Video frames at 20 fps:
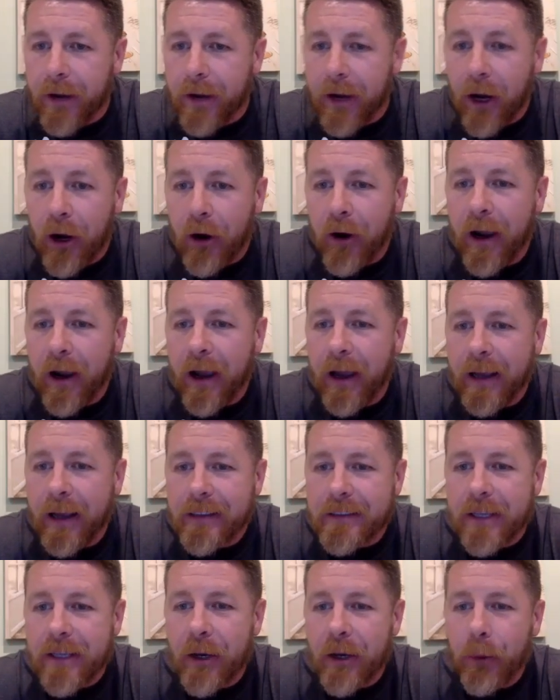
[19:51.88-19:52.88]
All
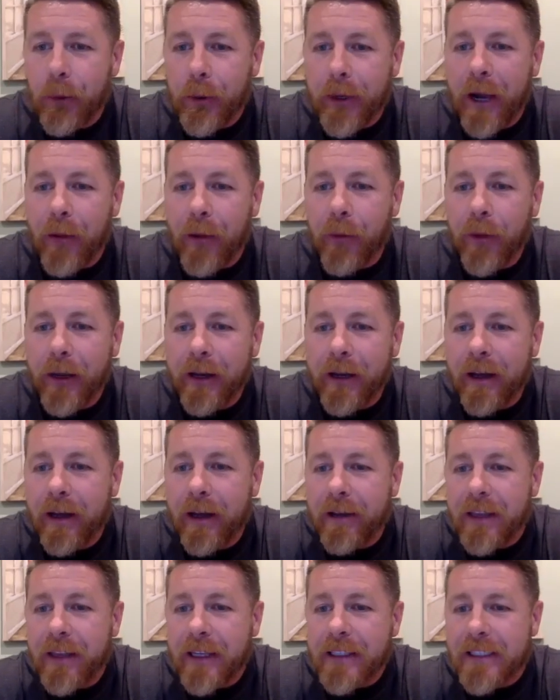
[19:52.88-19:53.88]
right. So we got
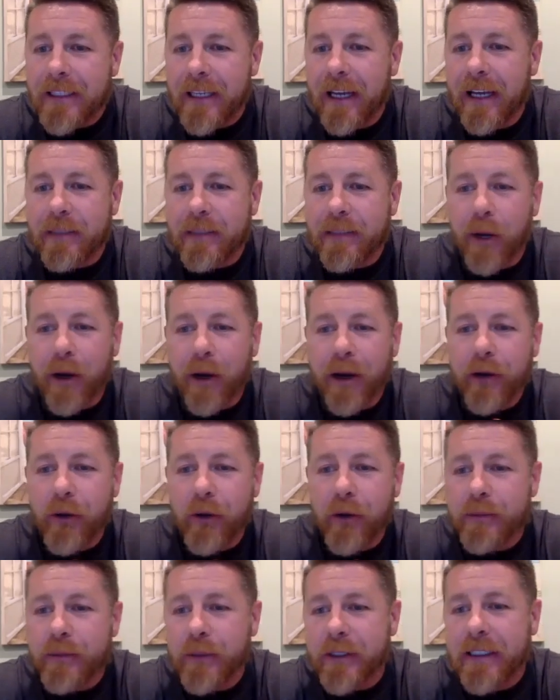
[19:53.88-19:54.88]
Rena that says, Merry
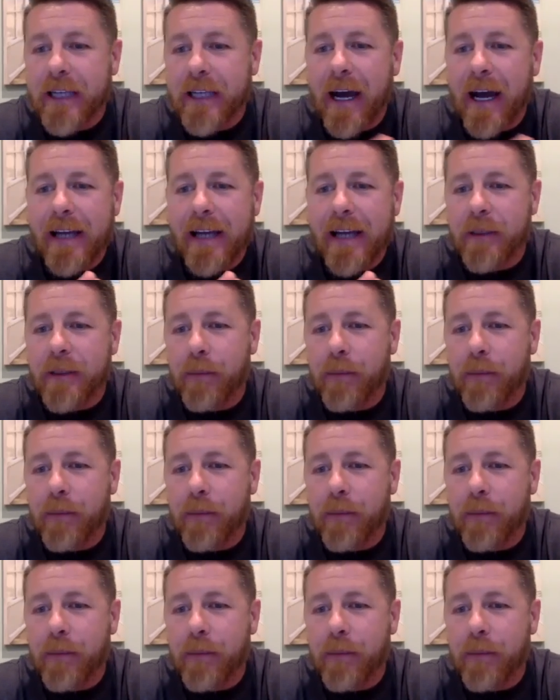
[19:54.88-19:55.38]
Christmas, guys.